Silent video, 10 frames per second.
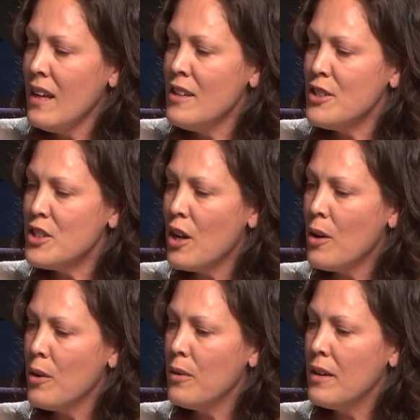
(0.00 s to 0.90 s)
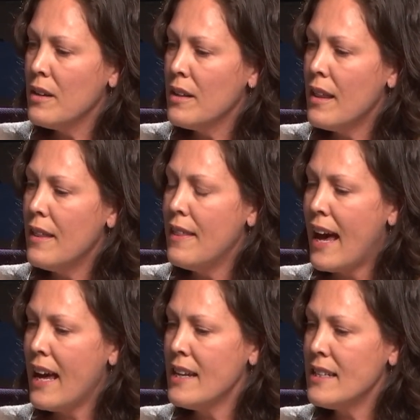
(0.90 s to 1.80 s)
So
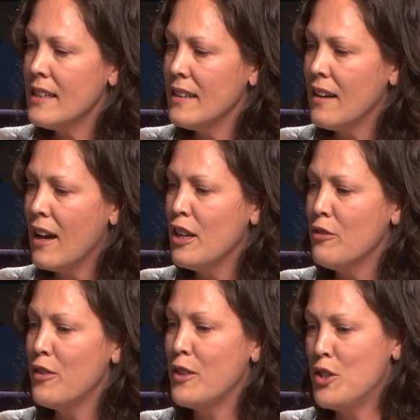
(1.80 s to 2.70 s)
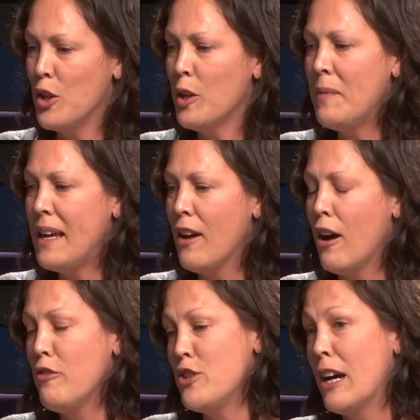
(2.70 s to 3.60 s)
that kind of took me
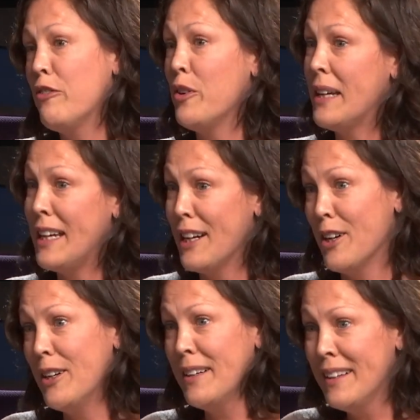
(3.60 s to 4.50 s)
off track for a year.